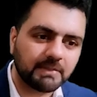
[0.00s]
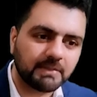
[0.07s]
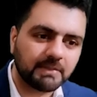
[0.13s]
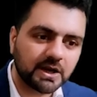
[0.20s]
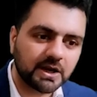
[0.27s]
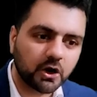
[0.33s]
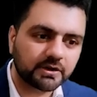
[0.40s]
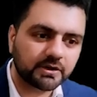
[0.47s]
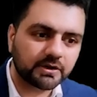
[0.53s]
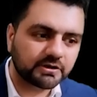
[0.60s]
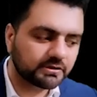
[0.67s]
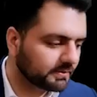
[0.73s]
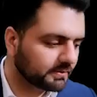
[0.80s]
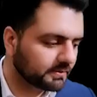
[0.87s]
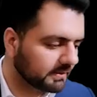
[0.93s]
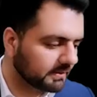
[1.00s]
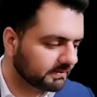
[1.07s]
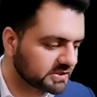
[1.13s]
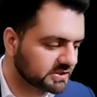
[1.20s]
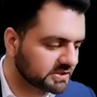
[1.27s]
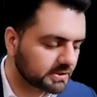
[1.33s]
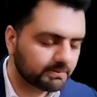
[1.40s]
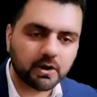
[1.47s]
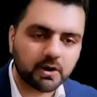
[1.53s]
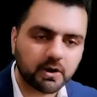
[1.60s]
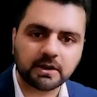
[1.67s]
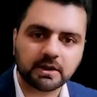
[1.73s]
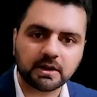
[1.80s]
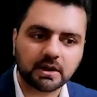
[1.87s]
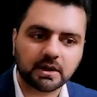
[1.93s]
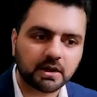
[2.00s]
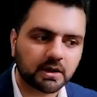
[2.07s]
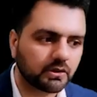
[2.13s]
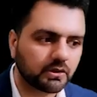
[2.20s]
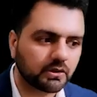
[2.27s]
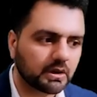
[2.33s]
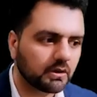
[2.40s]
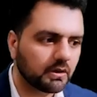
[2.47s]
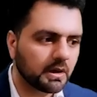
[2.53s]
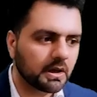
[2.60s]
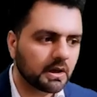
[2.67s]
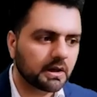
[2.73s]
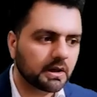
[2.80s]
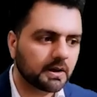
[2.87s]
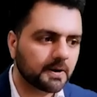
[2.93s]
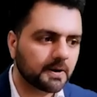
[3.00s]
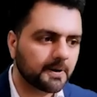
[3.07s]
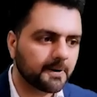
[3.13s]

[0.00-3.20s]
orders based upon my